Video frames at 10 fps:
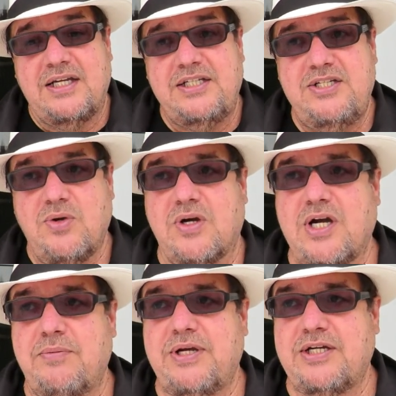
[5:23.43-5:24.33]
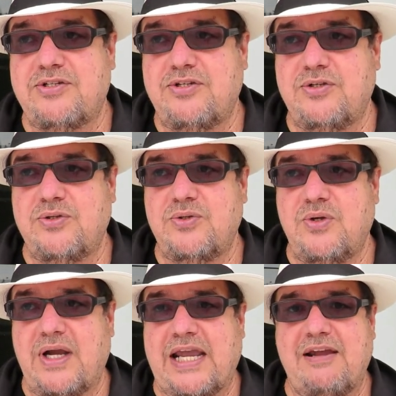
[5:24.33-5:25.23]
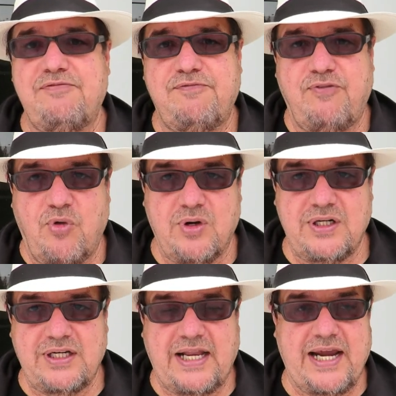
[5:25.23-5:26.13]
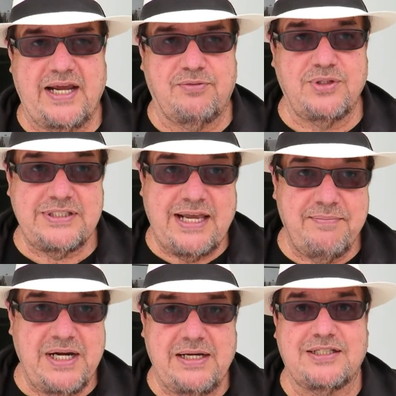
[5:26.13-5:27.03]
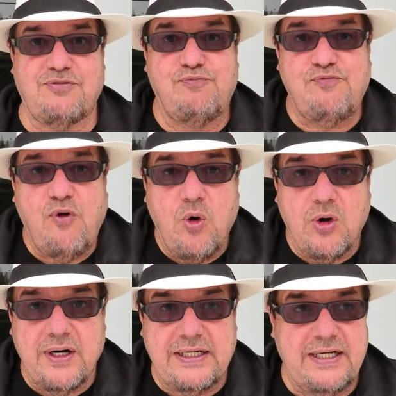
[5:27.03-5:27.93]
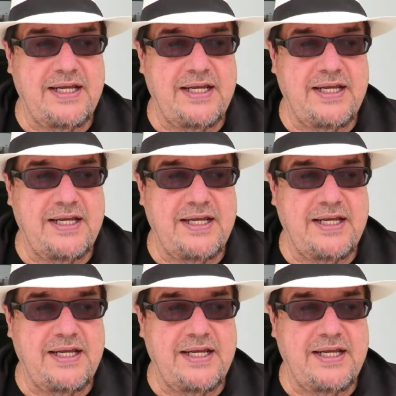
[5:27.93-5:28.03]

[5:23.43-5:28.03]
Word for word: You're coming to a foreign land. What's that mean? It's foreign.